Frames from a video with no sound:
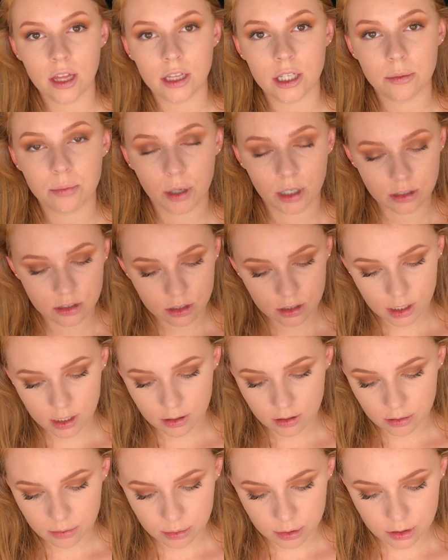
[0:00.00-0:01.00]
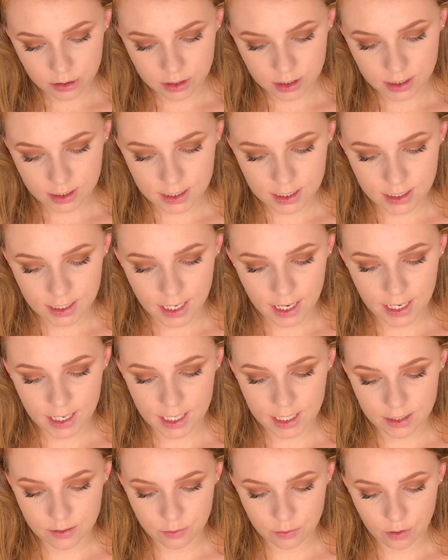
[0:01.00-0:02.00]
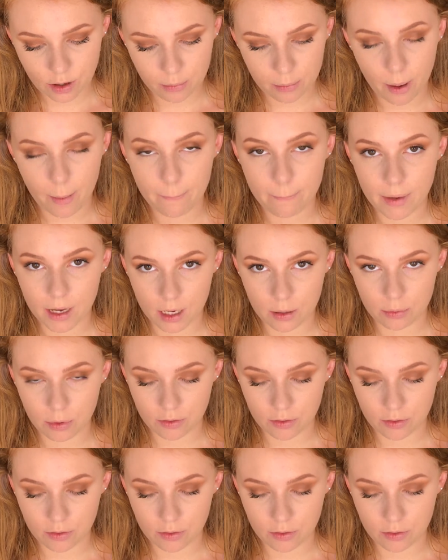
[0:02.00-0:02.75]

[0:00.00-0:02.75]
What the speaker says: The bronzer that I'm going to be using today is from Makeup